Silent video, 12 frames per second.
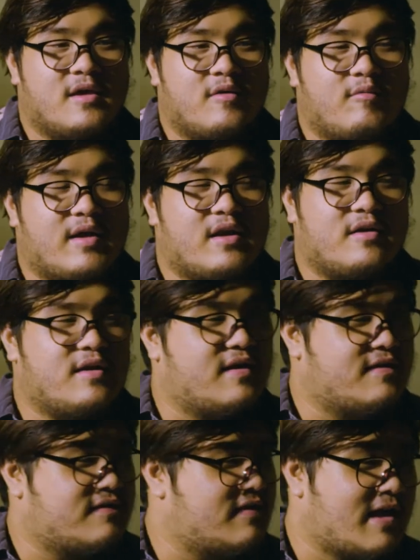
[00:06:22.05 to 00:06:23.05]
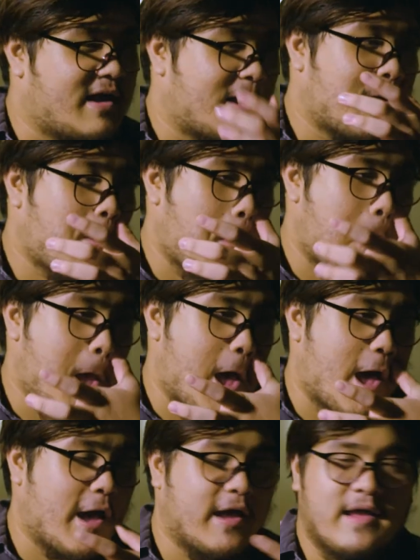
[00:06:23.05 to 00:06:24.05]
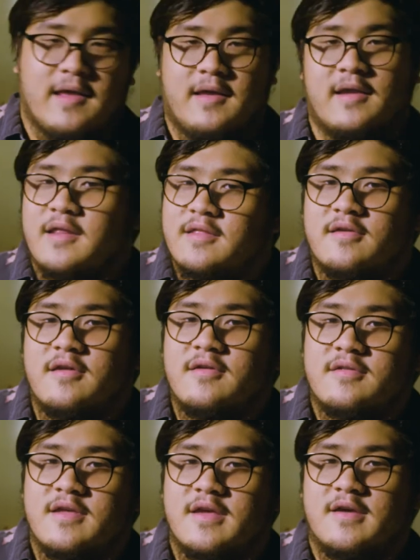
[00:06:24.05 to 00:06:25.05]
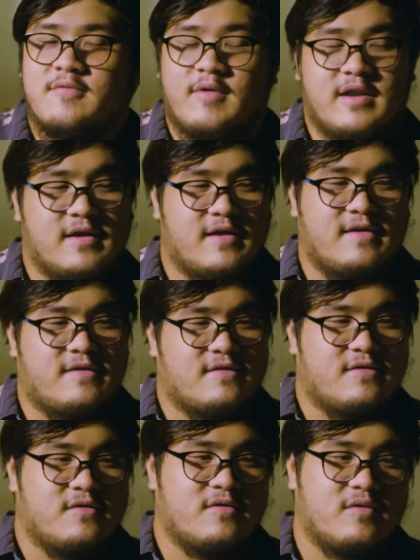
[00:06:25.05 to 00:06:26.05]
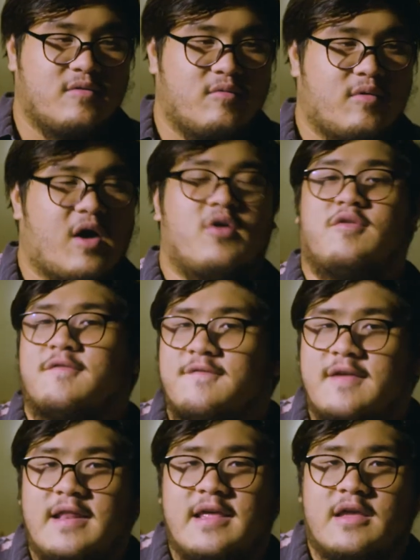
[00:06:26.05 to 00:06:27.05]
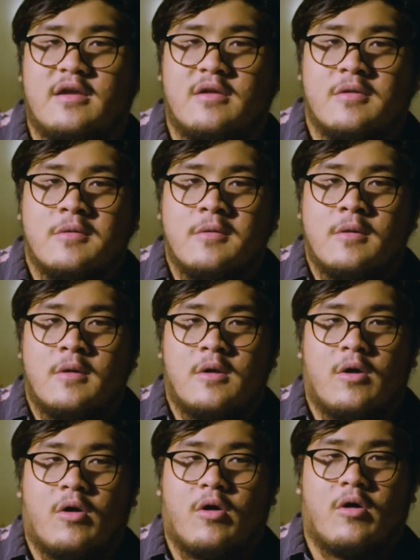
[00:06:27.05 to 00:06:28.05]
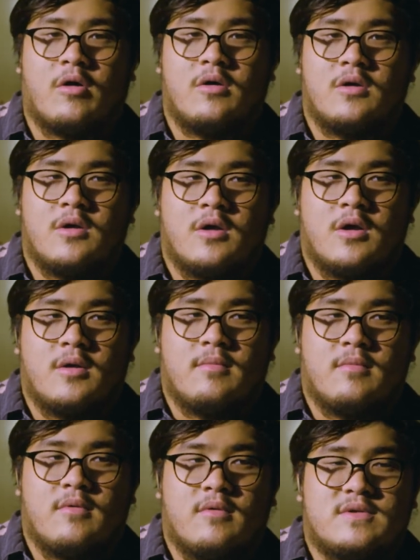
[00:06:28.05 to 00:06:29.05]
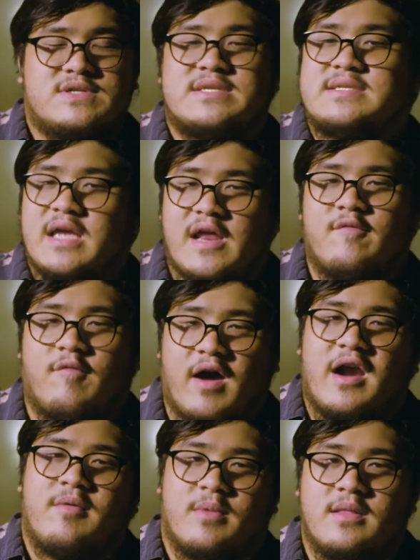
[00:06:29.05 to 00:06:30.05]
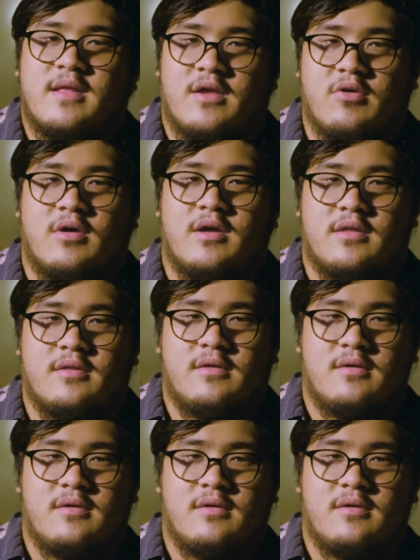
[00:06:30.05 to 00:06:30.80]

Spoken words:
Whether it's like an internal thing, whether it's how you're feeling, or just the environment that you're in.